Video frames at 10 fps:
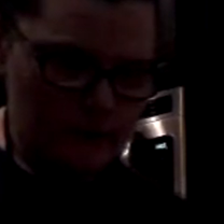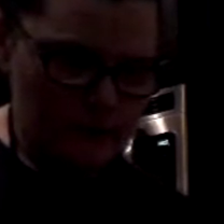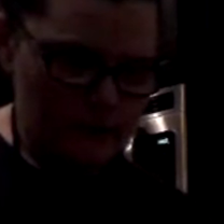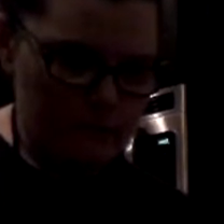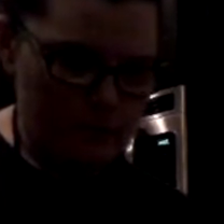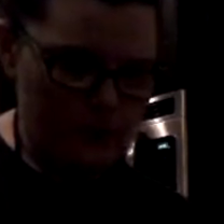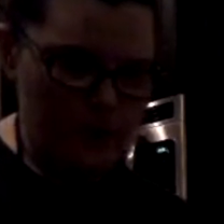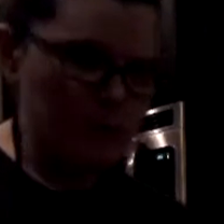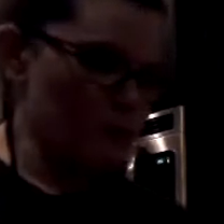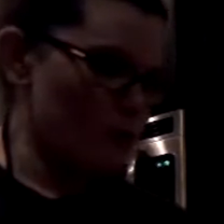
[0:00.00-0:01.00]
maybe make a
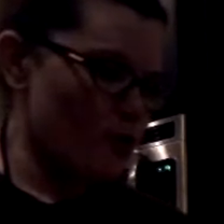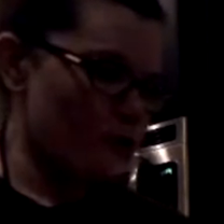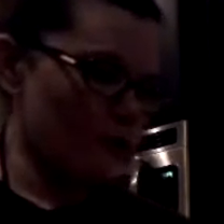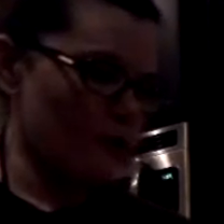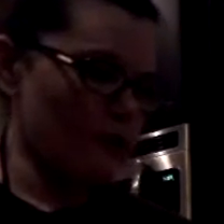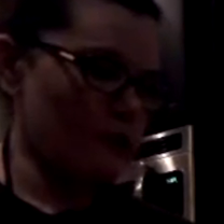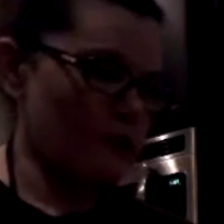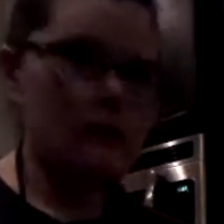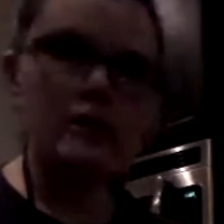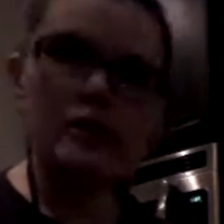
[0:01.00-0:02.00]
couple more, and then
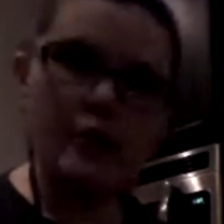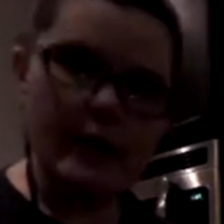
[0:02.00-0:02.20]
show you